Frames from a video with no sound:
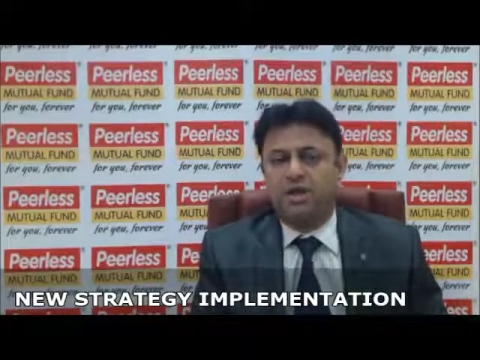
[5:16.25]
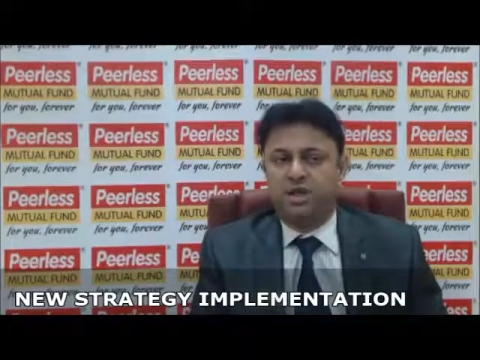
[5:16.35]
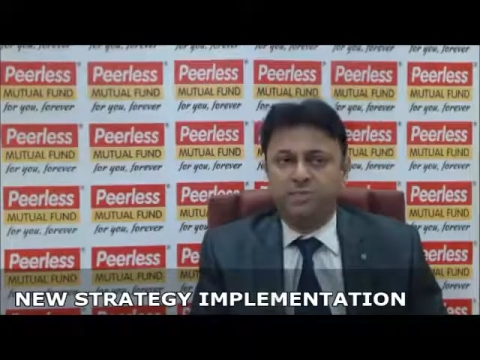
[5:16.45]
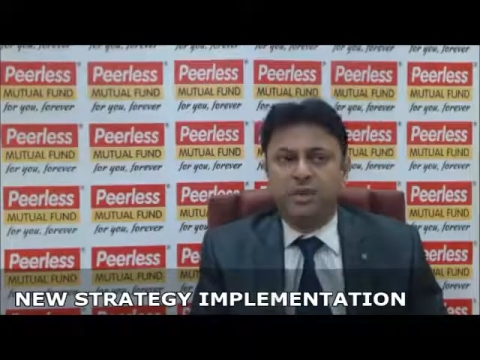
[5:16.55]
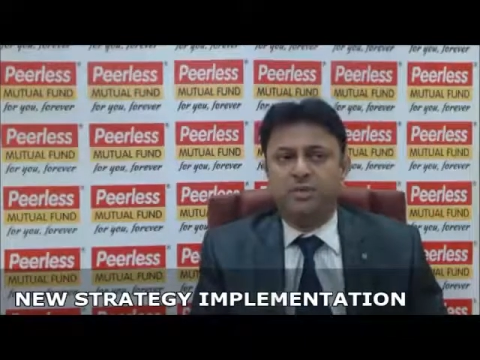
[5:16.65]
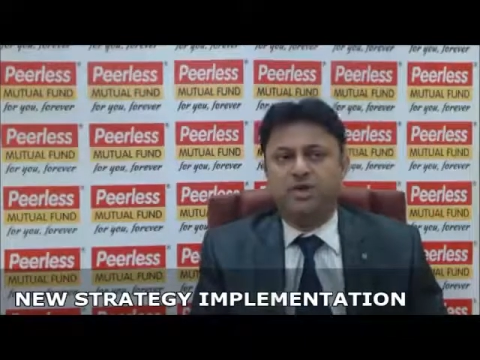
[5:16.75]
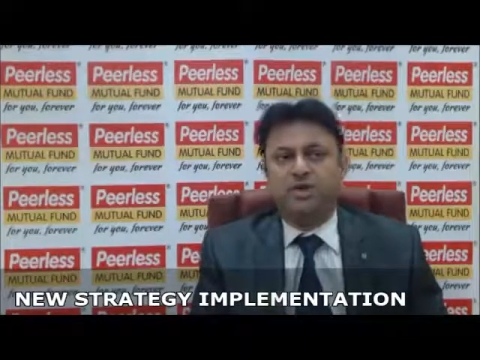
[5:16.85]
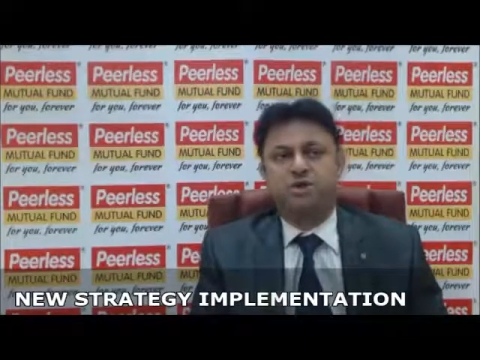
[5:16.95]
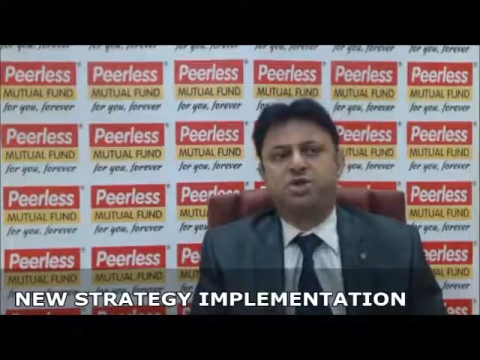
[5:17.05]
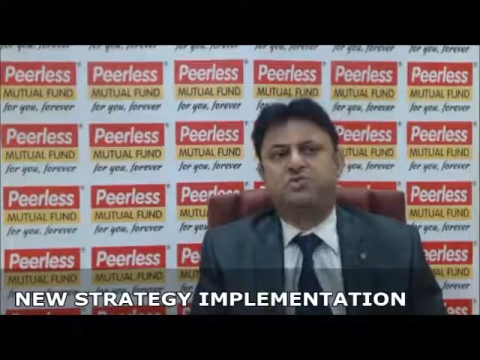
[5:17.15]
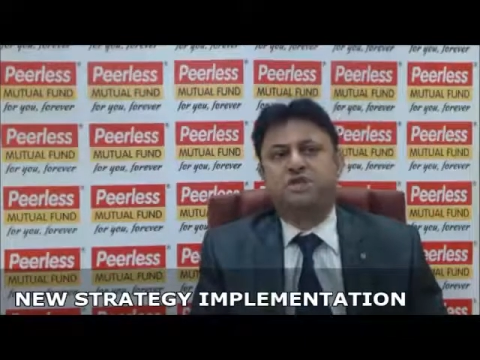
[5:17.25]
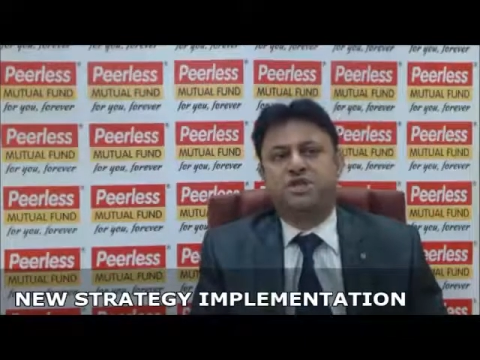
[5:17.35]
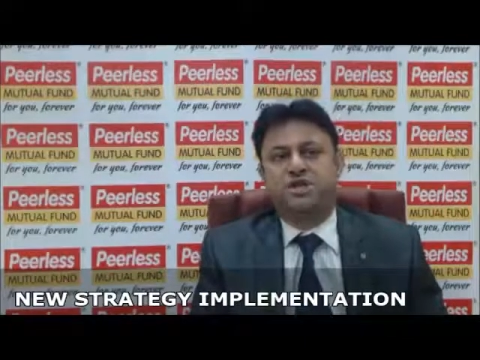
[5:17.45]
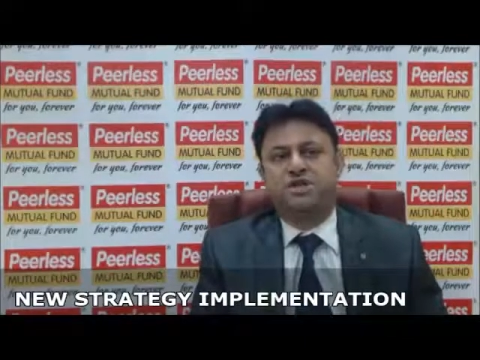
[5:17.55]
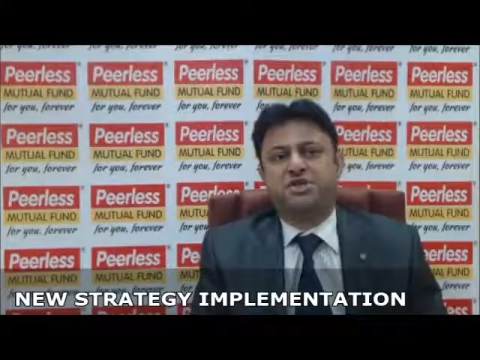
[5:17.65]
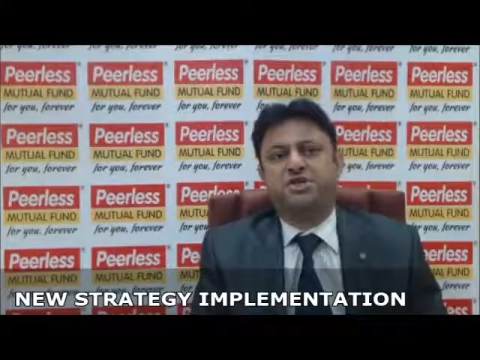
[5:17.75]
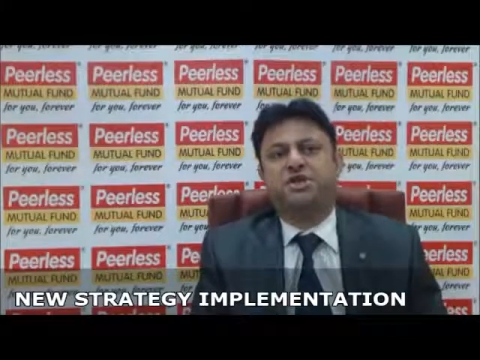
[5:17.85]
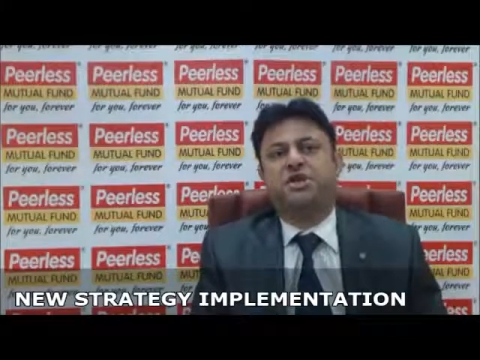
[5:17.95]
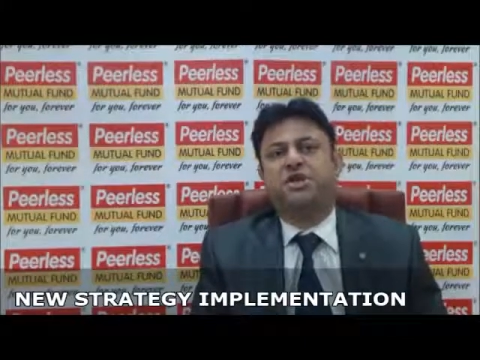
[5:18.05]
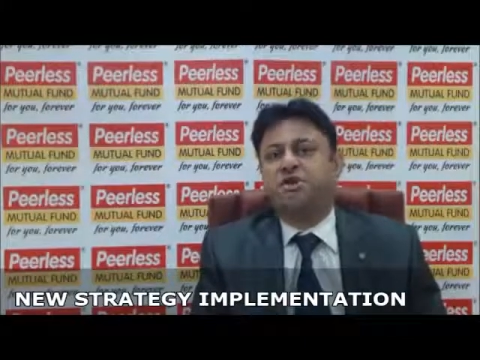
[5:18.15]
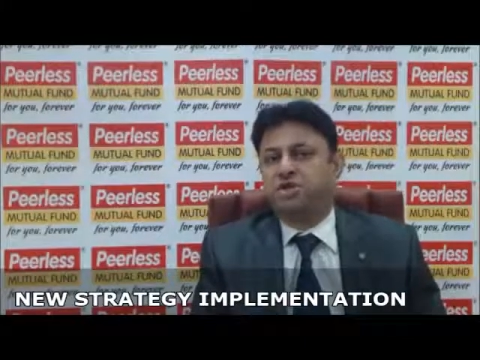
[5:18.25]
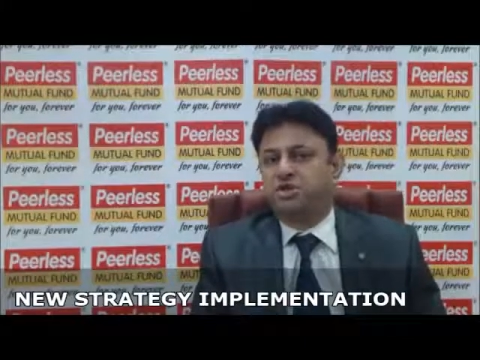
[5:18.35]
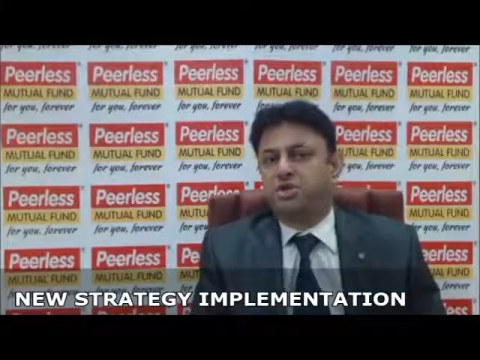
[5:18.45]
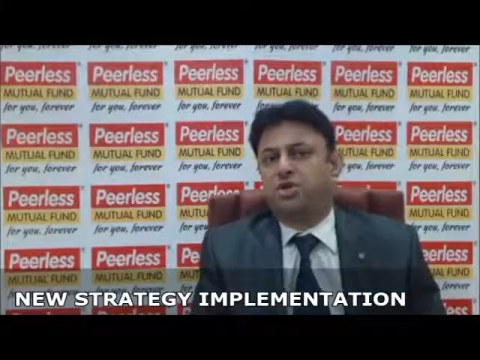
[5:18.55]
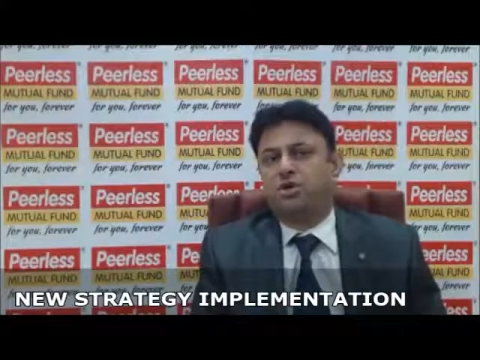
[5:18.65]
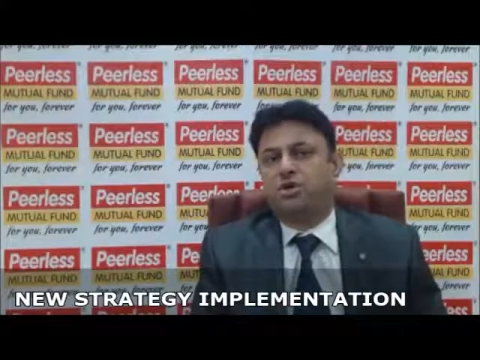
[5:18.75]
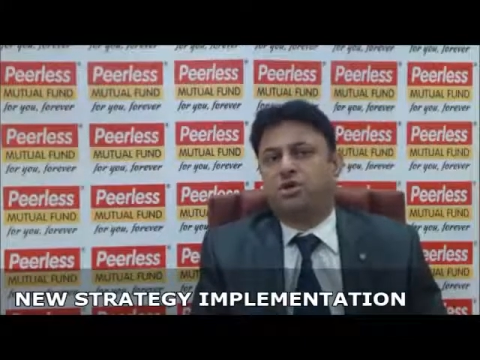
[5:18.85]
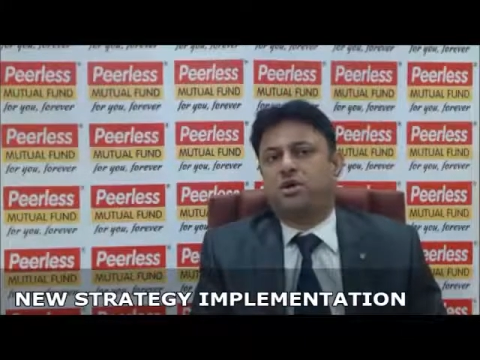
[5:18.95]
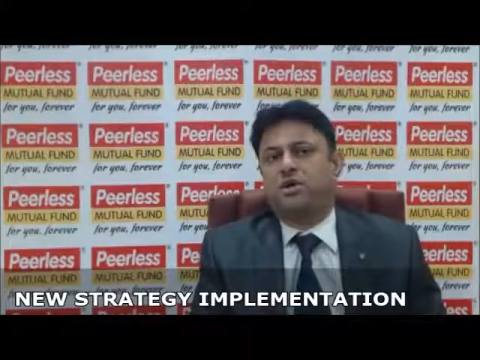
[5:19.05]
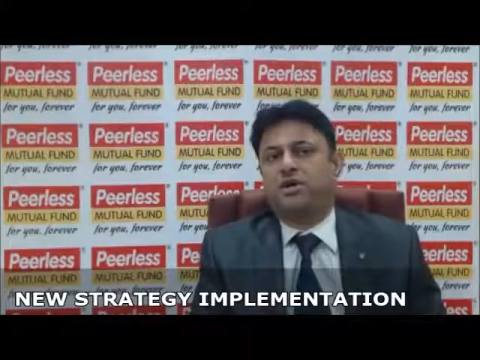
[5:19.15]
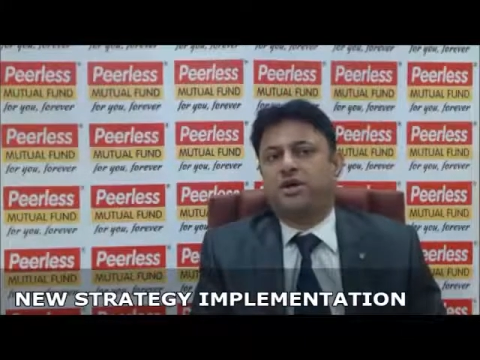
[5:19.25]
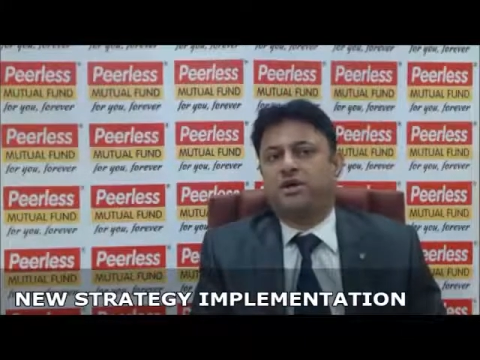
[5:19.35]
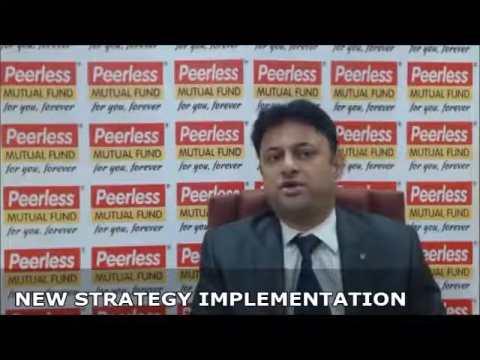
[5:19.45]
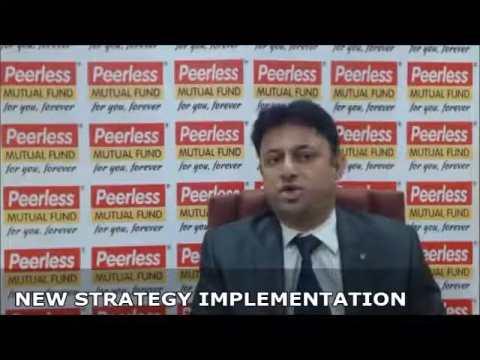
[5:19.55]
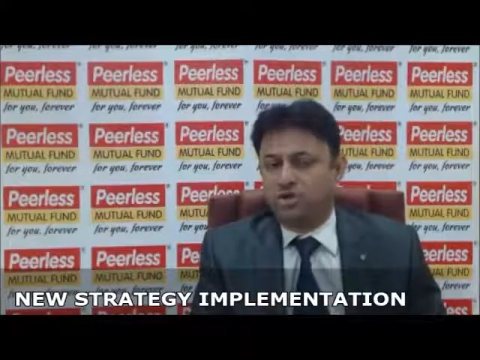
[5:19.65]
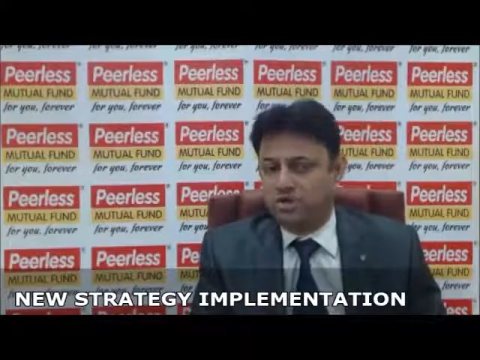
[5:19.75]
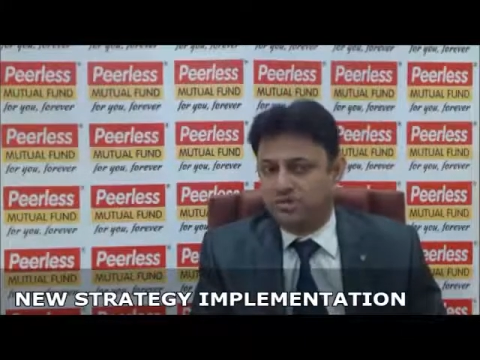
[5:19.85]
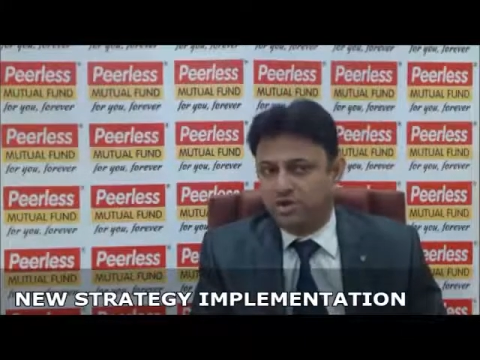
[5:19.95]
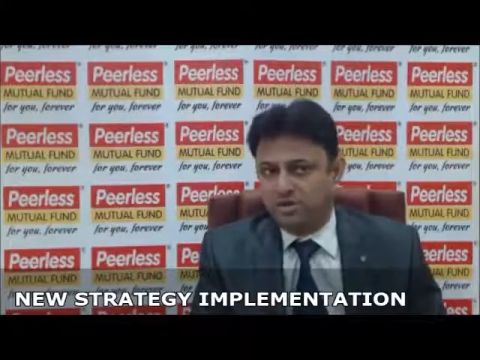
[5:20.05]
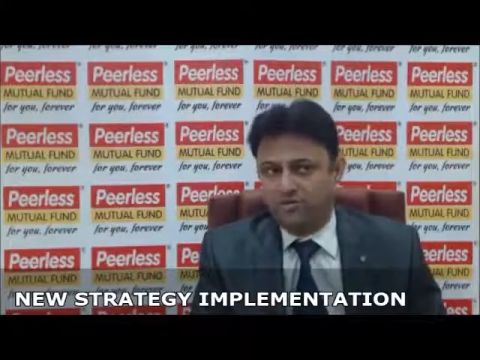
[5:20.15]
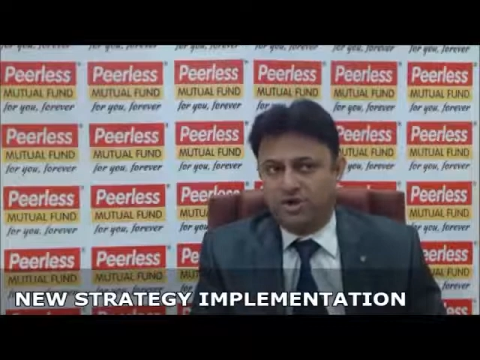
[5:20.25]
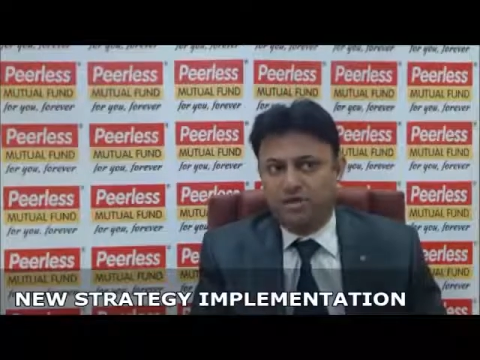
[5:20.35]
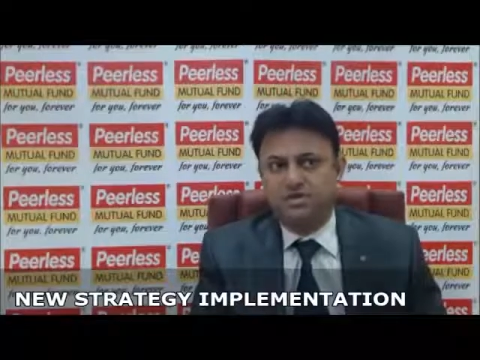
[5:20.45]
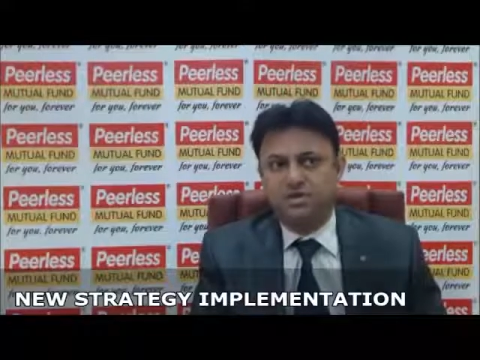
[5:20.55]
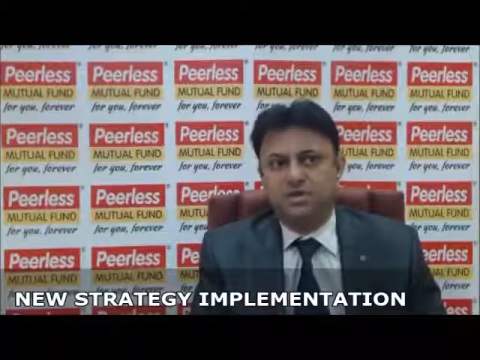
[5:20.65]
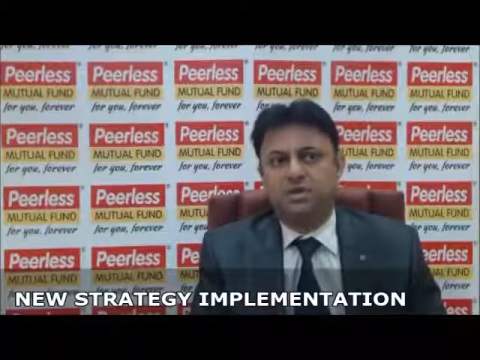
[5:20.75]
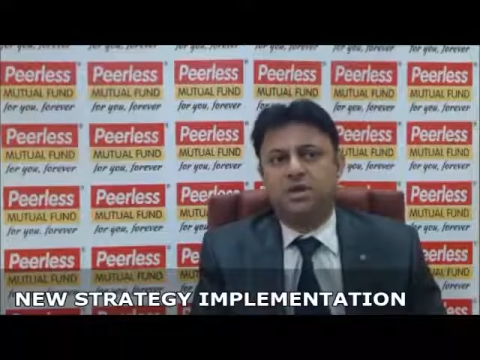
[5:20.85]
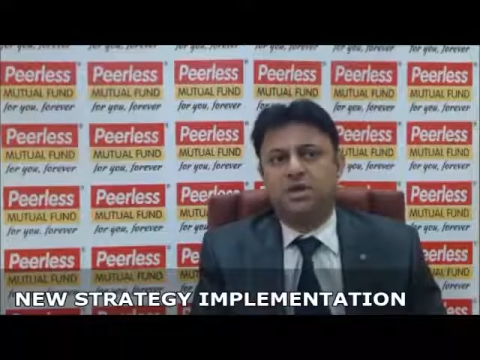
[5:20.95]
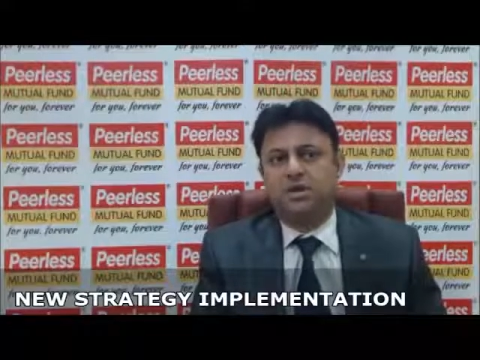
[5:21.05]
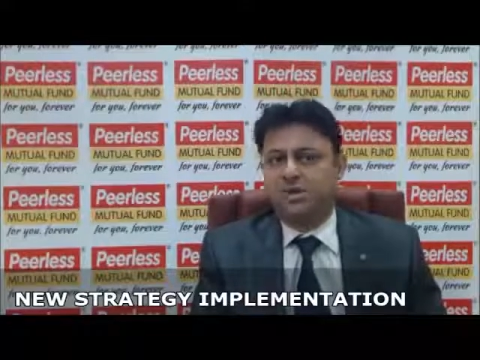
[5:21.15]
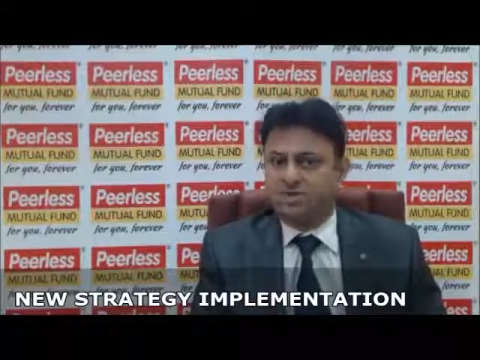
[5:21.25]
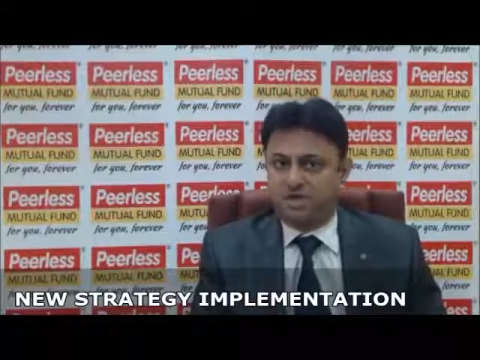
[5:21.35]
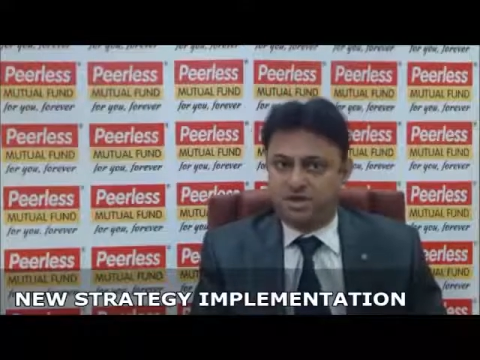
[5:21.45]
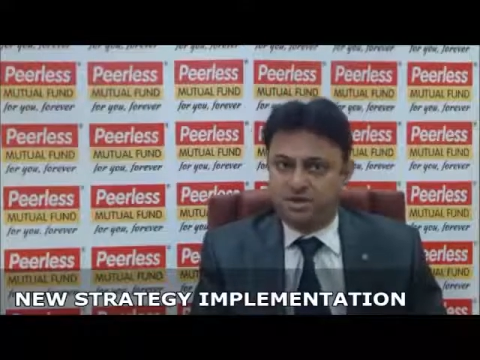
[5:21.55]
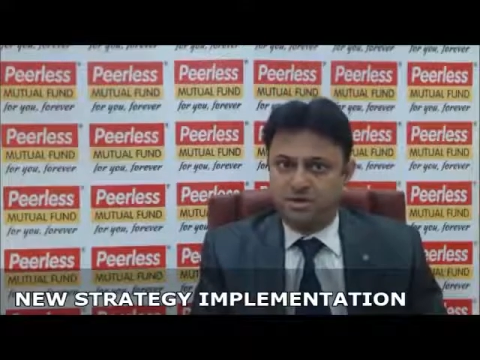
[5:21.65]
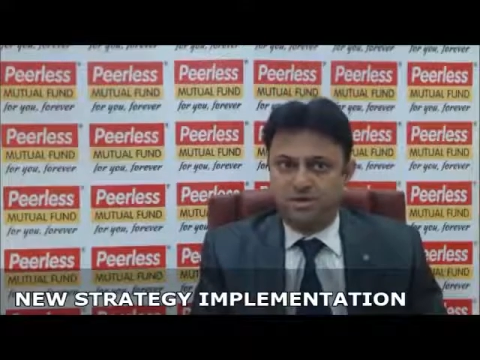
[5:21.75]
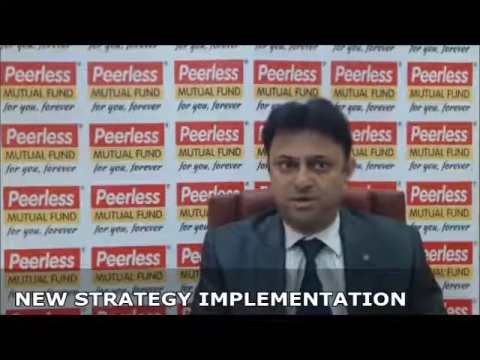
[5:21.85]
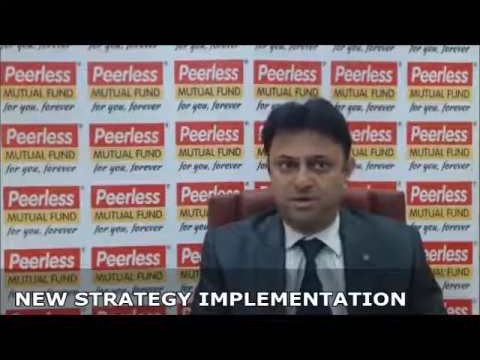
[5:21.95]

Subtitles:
Implementation of the strategy in the ultra short and short term income funds has started